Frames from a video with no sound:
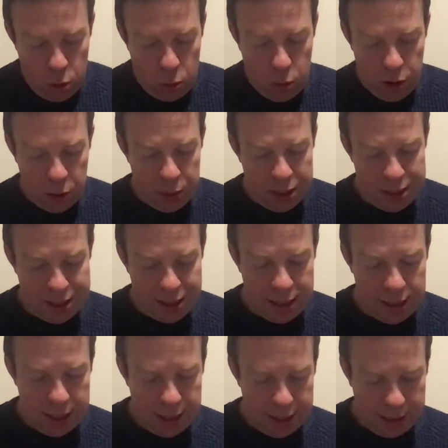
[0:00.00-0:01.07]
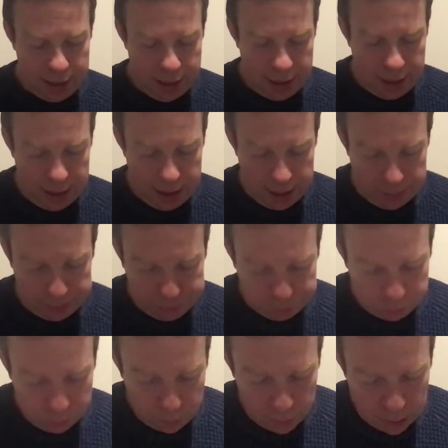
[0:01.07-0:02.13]
what are we seeing here?
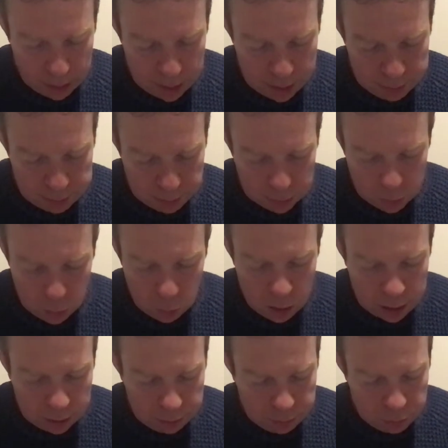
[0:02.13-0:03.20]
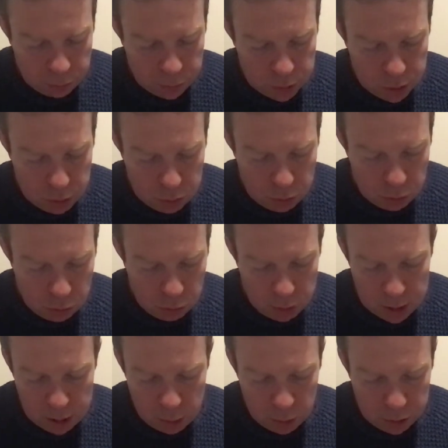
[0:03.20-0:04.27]
Um, well, some
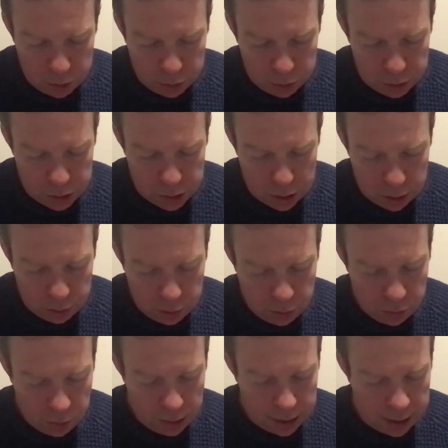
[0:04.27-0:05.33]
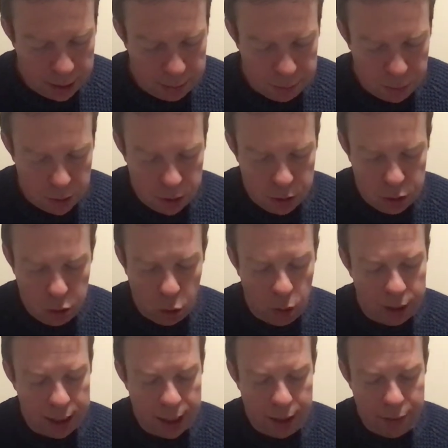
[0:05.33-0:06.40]
really wonderful stuff. Um,
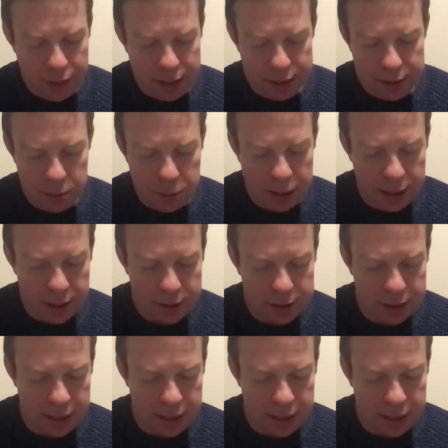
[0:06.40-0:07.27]
talking of Antipas